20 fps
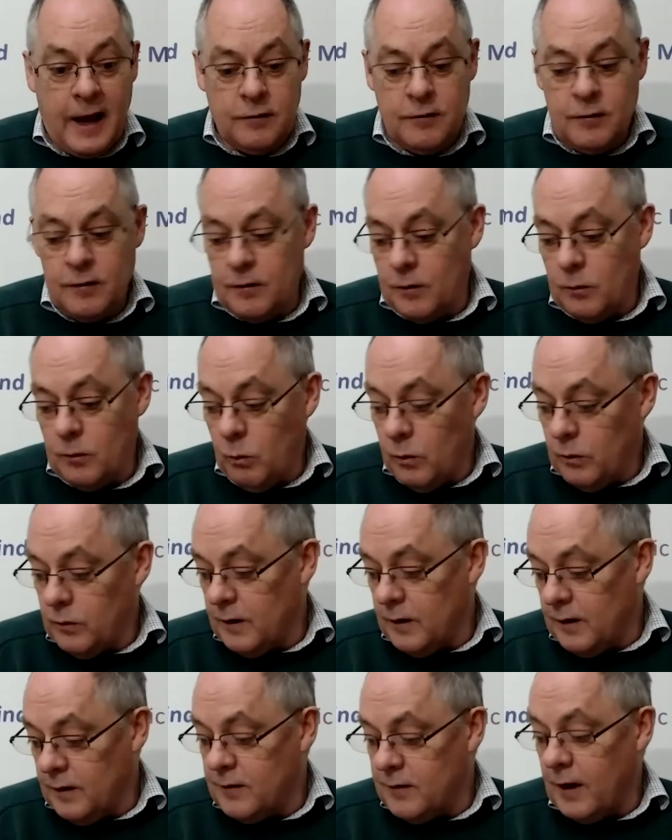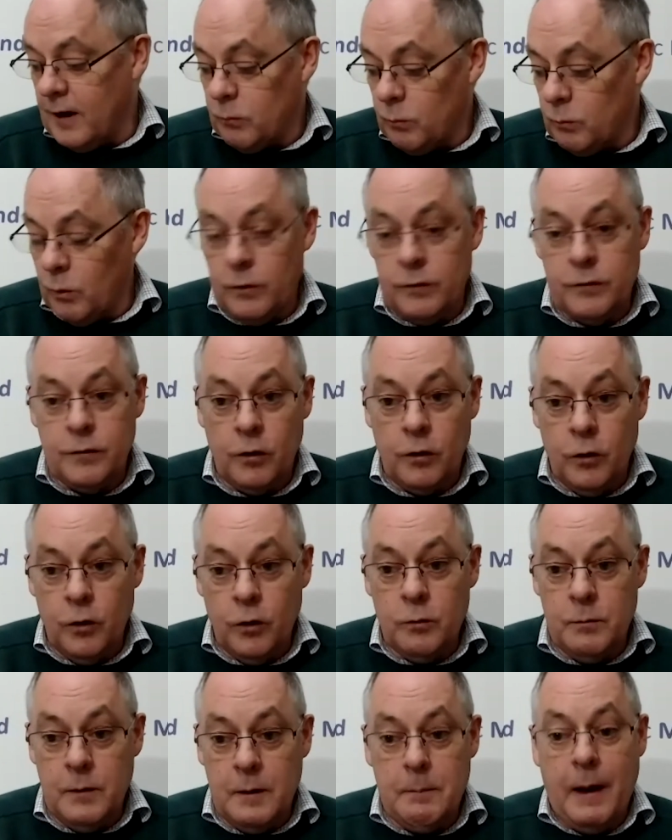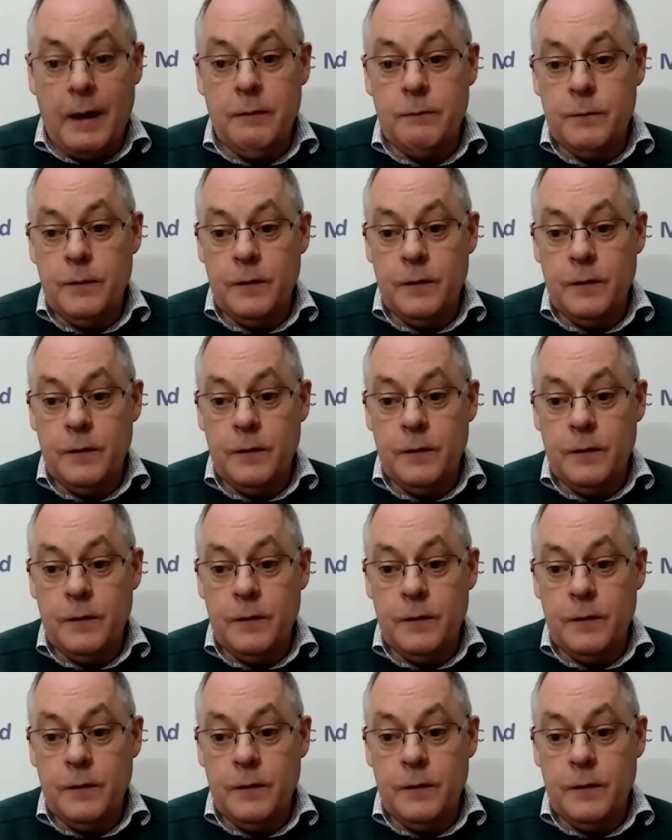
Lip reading: and the exact words elude me, but for